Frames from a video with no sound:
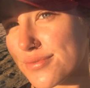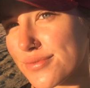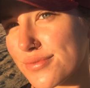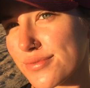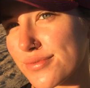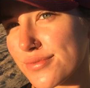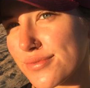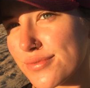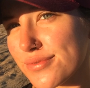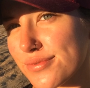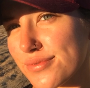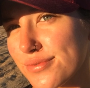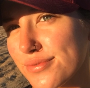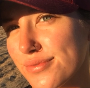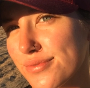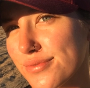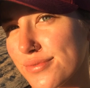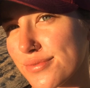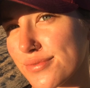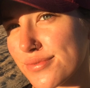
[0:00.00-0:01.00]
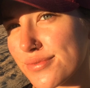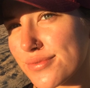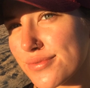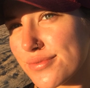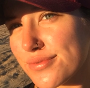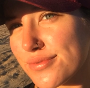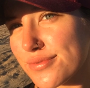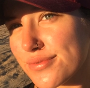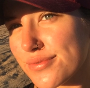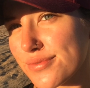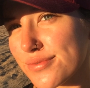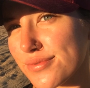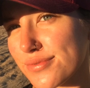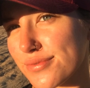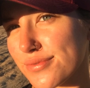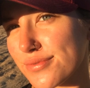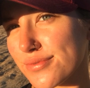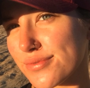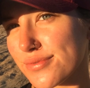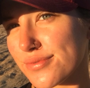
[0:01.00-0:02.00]

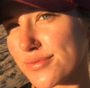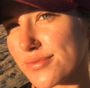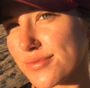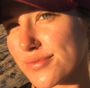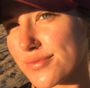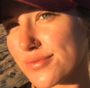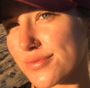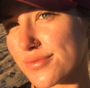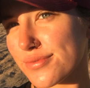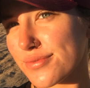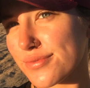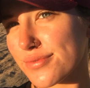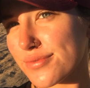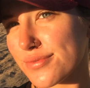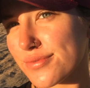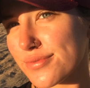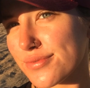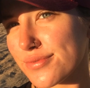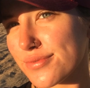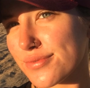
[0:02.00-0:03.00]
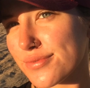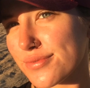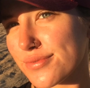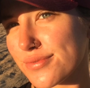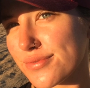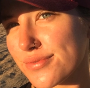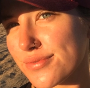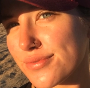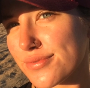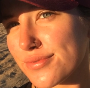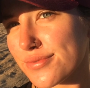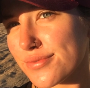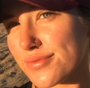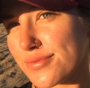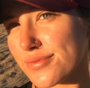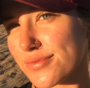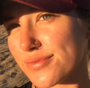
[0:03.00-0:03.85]
Nothing is said.